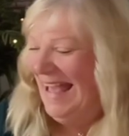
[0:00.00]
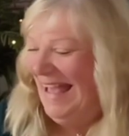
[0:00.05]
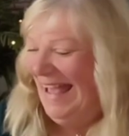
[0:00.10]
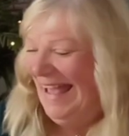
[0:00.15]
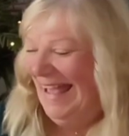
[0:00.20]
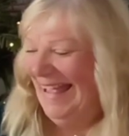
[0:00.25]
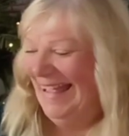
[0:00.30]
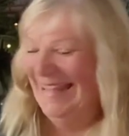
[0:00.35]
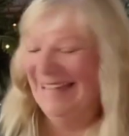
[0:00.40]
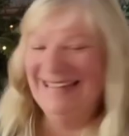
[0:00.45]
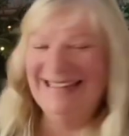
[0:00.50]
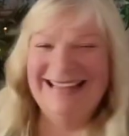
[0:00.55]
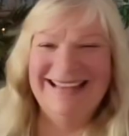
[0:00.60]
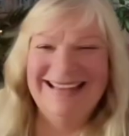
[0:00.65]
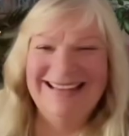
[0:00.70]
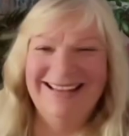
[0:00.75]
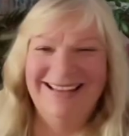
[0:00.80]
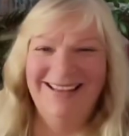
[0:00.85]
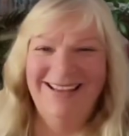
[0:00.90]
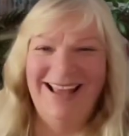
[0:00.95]
And
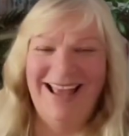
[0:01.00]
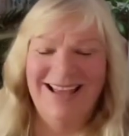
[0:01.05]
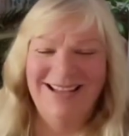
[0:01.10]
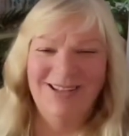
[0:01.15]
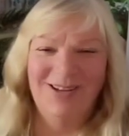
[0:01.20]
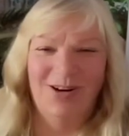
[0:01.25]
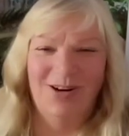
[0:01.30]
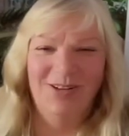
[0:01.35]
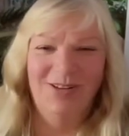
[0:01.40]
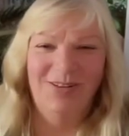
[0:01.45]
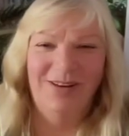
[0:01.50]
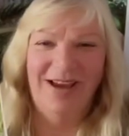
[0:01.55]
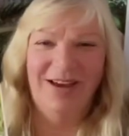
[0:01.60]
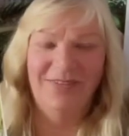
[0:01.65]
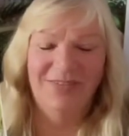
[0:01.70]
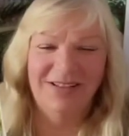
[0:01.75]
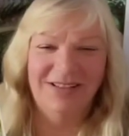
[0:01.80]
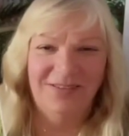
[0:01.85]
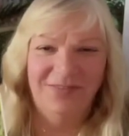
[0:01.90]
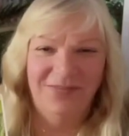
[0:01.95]
the last card you
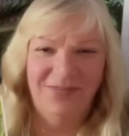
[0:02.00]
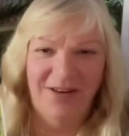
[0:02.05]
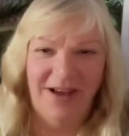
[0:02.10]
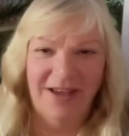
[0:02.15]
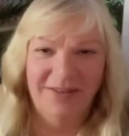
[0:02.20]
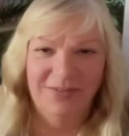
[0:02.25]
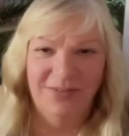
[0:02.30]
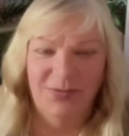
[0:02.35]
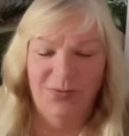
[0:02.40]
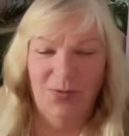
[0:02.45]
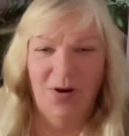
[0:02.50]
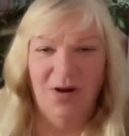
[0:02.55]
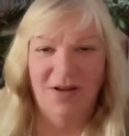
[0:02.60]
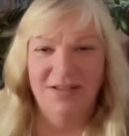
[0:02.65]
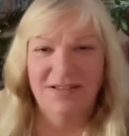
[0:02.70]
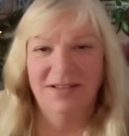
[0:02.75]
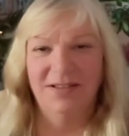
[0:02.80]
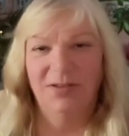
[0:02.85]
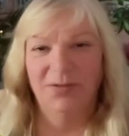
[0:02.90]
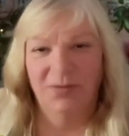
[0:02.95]
have is the Five of
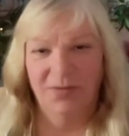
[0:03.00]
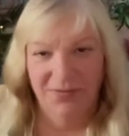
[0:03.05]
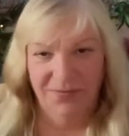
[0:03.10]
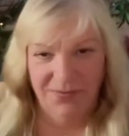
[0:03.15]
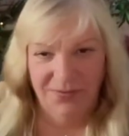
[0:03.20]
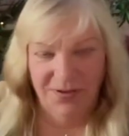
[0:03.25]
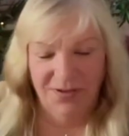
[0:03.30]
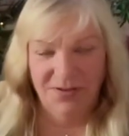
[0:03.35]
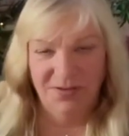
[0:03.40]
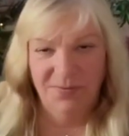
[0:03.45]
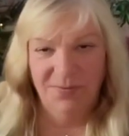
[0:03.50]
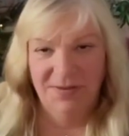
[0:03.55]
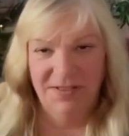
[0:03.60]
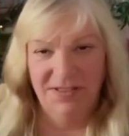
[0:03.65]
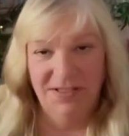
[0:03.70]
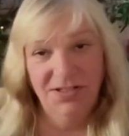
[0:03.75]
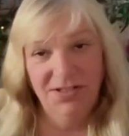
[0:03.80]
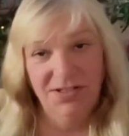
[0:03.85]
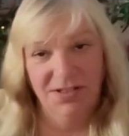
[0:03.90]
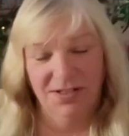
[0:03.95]
Wands in the reverse
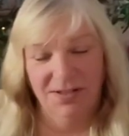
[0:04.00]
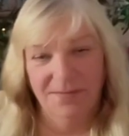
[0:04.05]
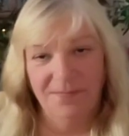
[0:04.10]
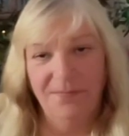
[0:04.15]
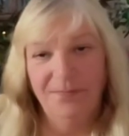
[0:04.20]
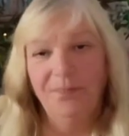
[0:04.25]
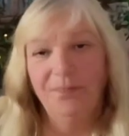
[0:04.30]
position.